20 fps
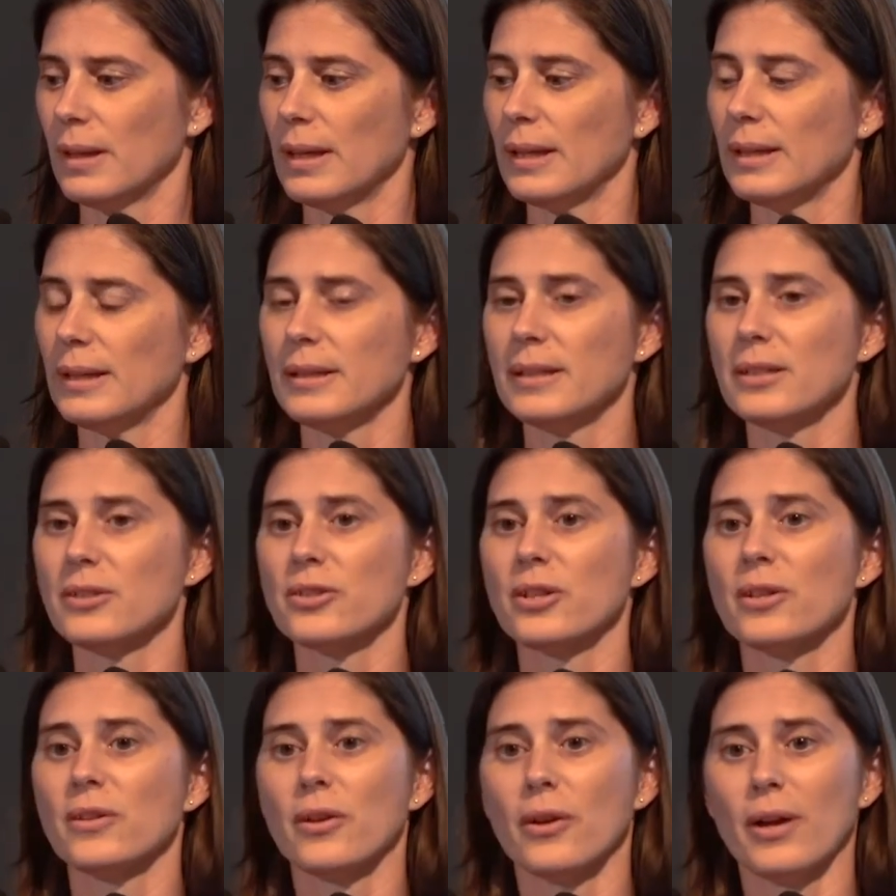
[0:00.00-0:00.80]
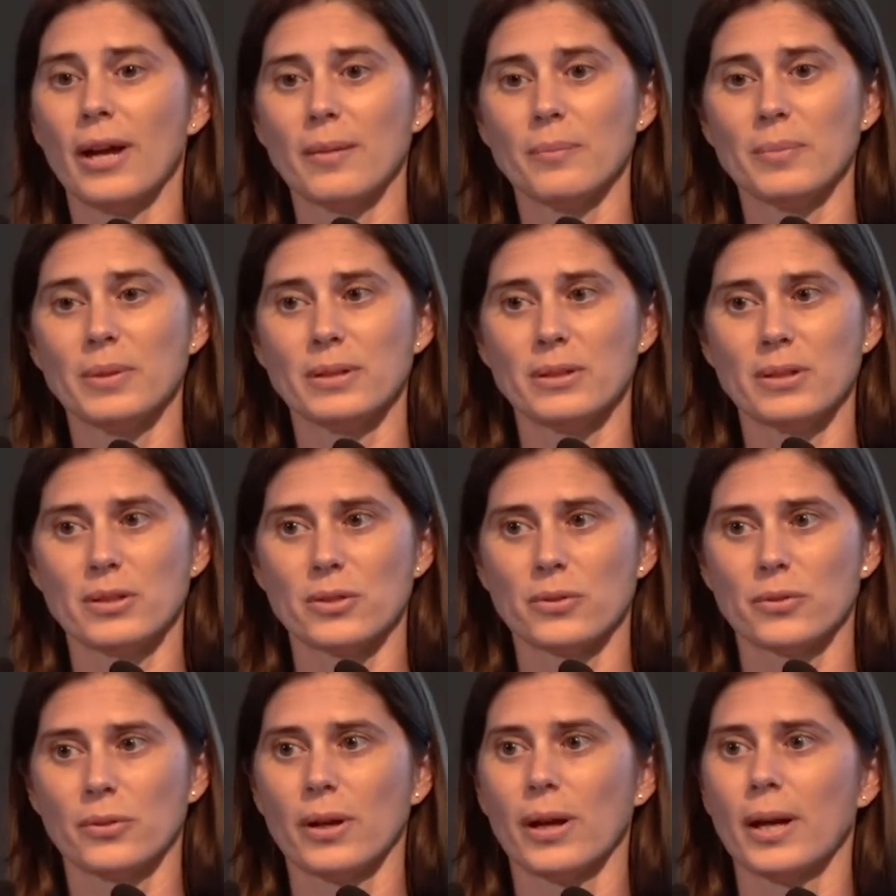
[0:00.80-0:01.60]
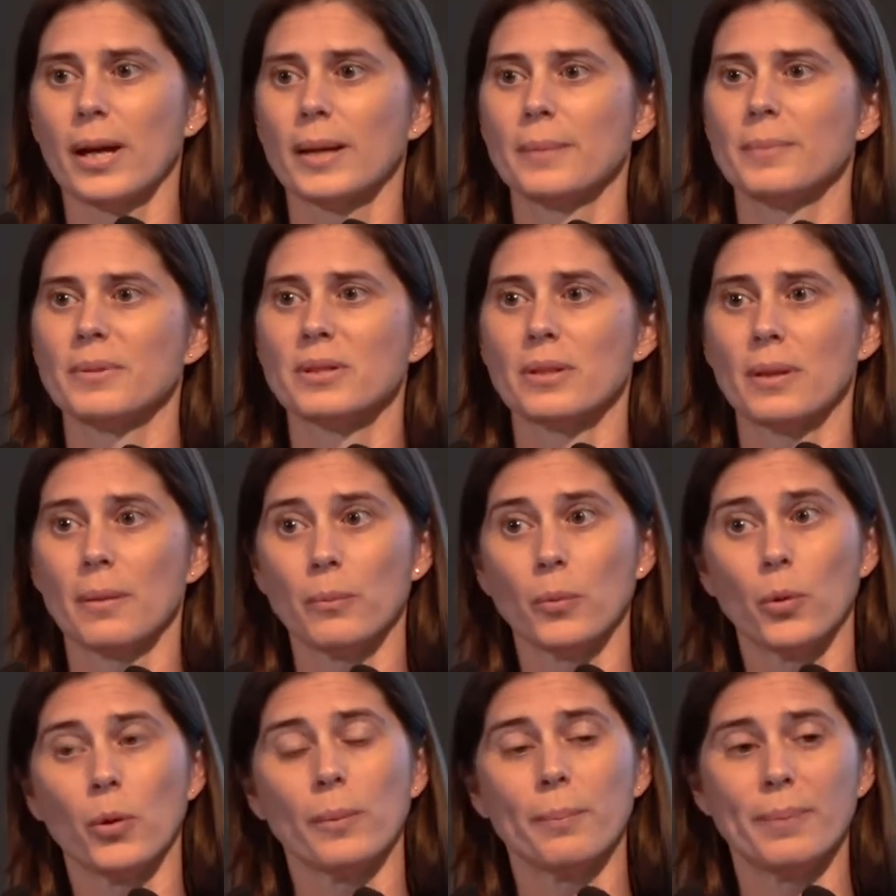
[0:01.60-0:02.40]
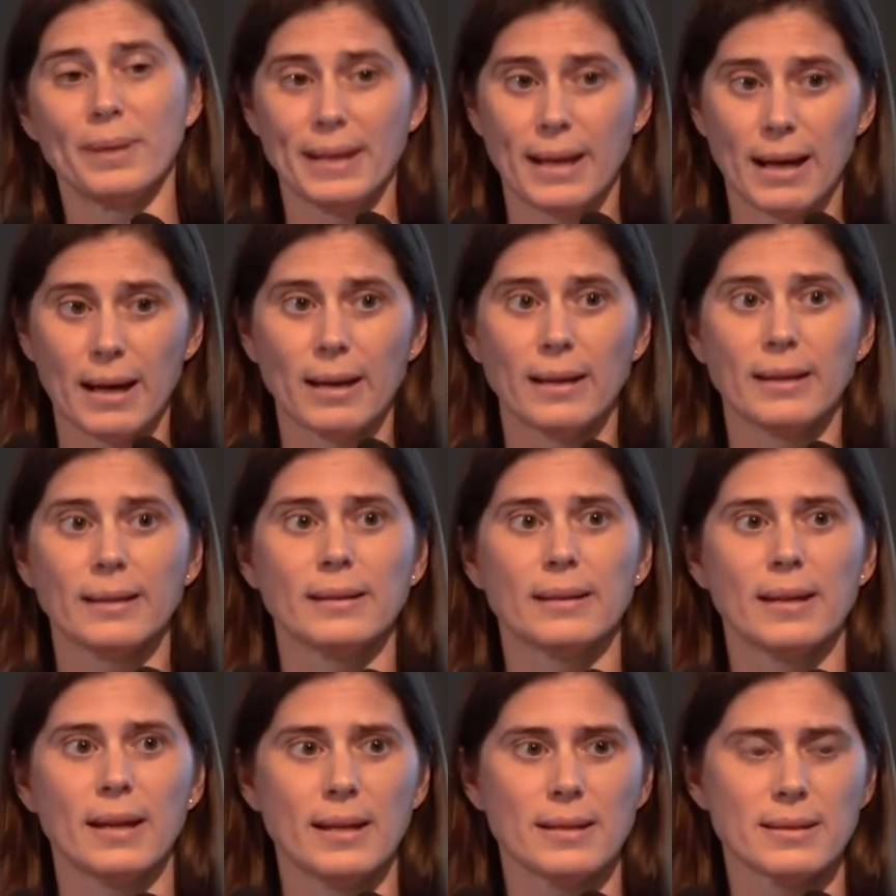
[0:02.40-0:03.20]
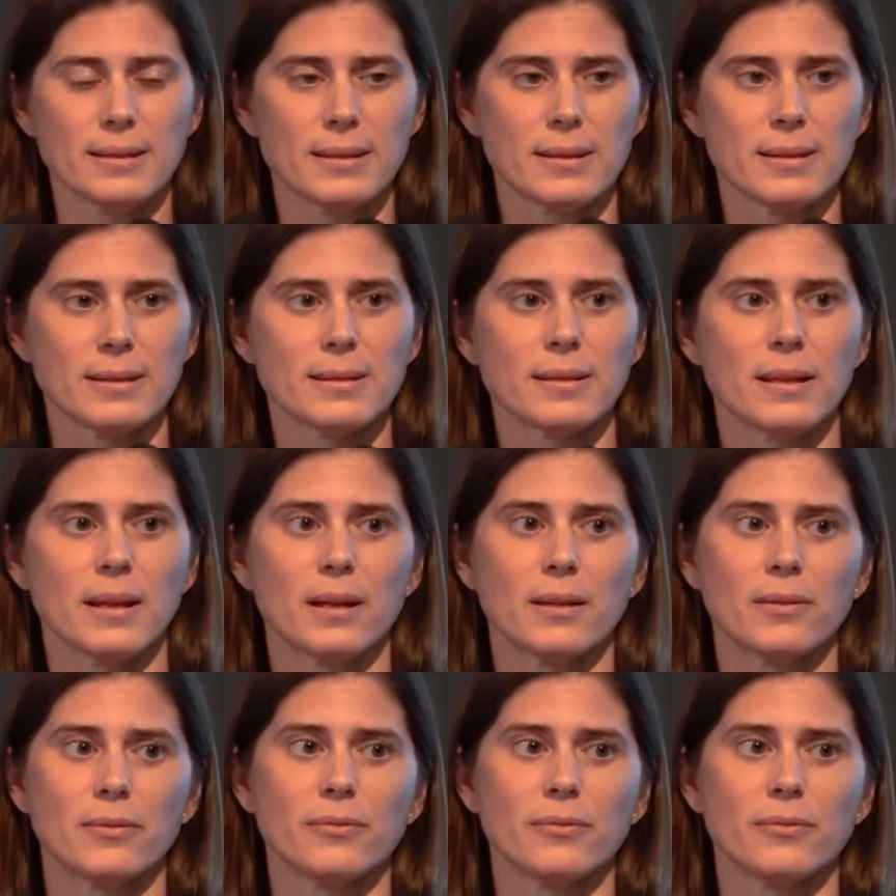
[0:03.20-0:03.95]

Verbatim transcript: In addition, there have been described some more benign cases of